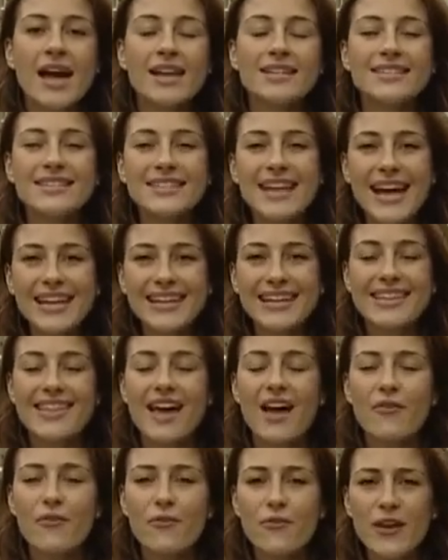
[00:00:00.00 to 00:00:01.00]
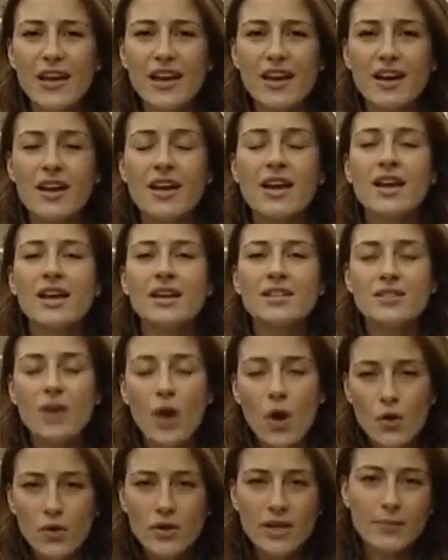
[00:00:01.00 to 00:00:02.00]
and sadly, that figure
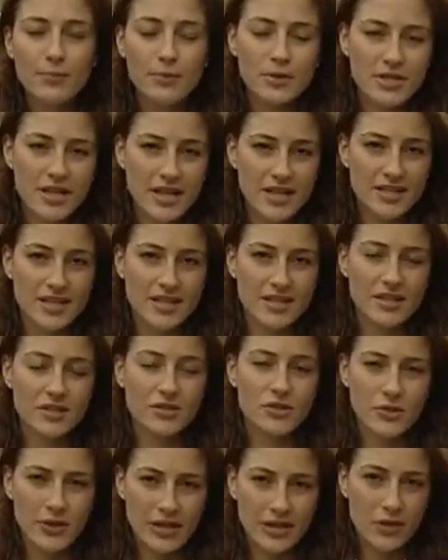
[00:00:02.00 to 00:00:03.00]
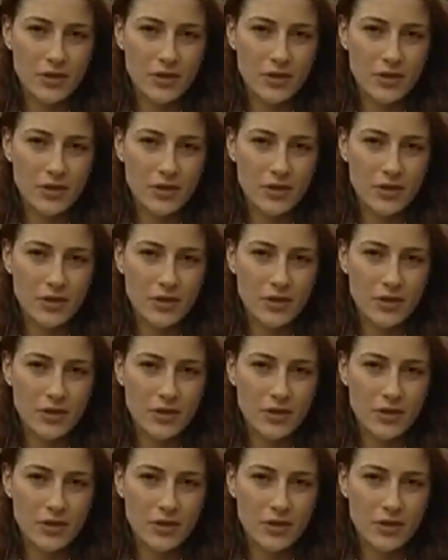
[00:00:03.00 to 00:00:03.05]
is only predicted to